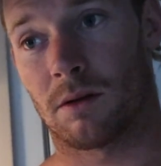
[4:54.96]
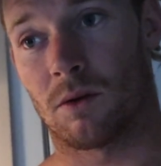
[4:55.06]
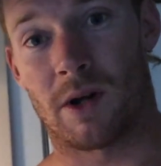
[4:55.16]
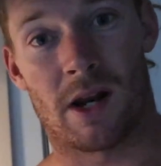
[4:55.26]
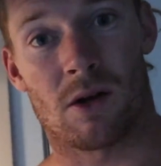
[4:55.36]

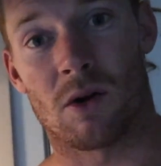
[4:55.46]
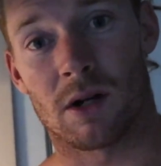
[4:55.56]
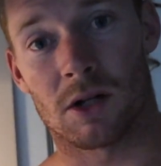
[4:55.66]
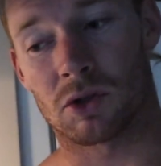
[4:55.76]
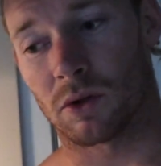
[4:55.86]
organic
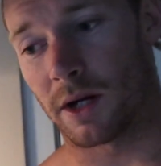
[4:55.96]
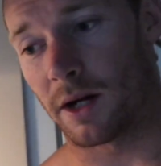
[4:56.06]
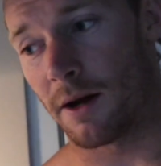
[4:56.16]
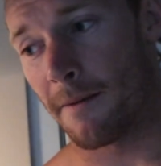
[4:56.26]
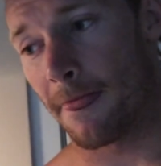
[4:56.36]
coconut
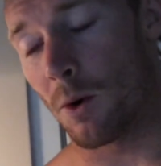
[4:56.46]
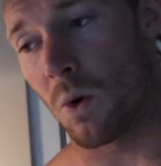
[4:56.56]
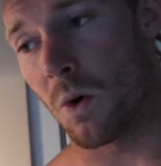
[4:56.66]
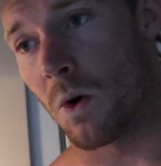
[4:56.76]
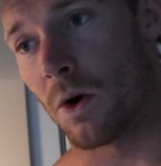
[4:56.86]
sugar,
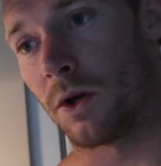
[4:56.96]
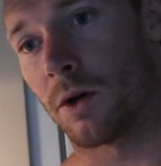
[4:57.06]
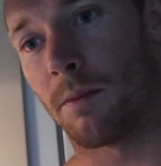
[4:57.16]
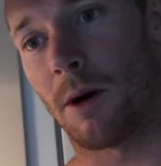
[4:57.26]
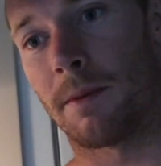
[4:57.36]
or you
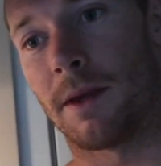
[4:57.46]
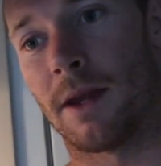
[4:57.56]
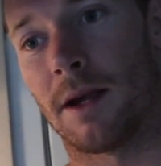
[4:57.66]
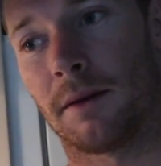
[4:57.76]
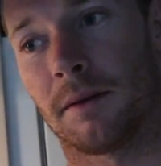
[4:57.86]
could pop in
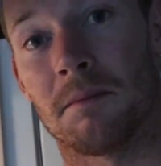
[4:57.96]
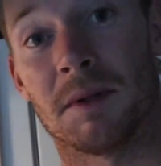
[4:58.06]
there some